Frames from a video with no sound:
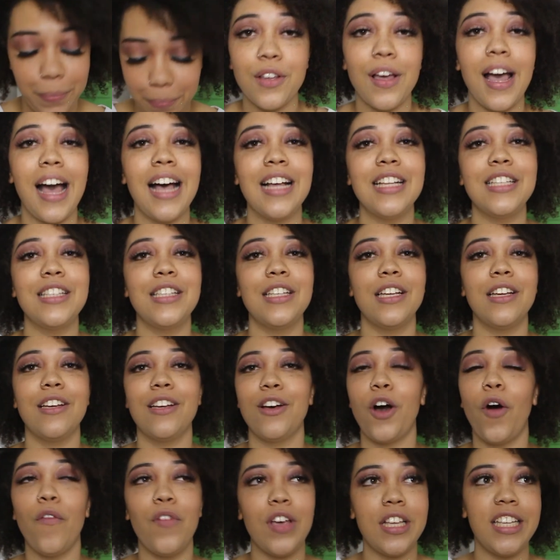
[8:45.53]
So as
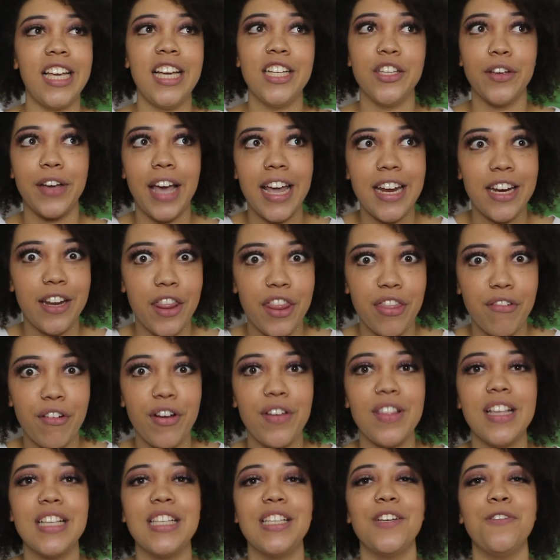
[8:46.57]
obviously it's located in the
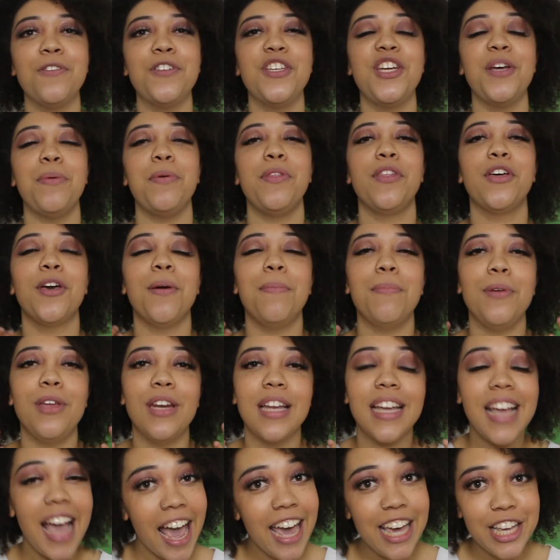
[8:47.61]
throat, this is all to do with
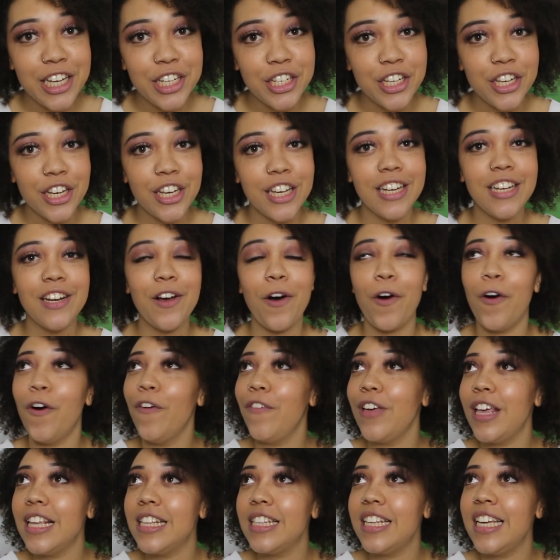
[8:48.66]
communication.
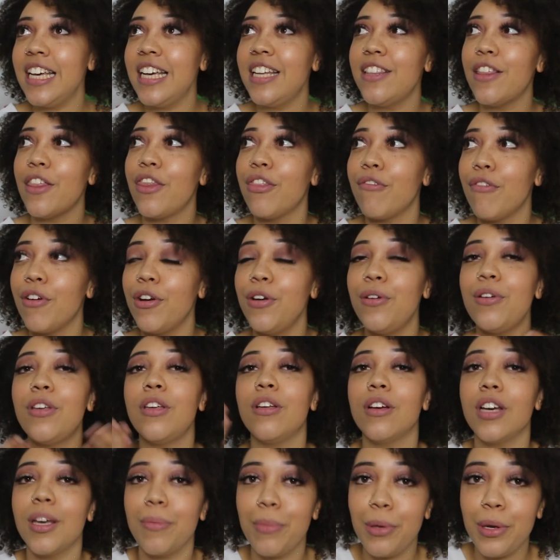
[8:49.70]
Obviously, the throat,
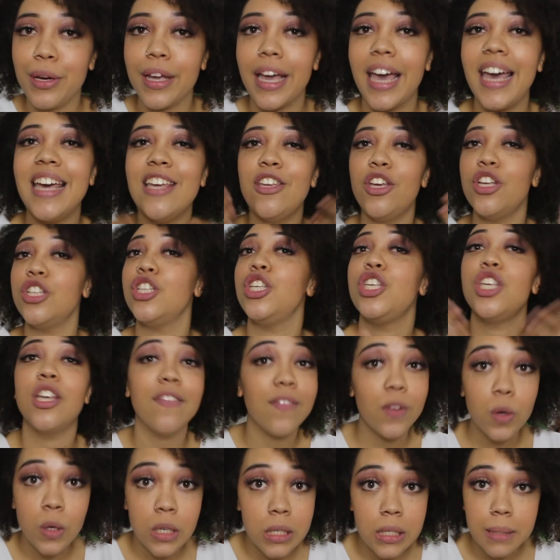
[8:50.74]
you're communicating using your
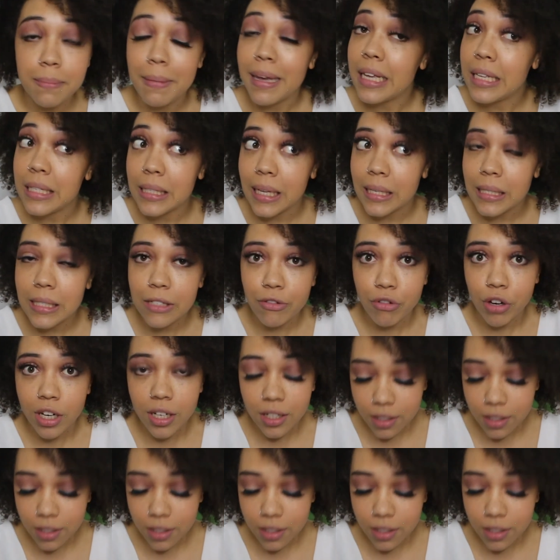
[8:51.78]
voice, makes sense, right?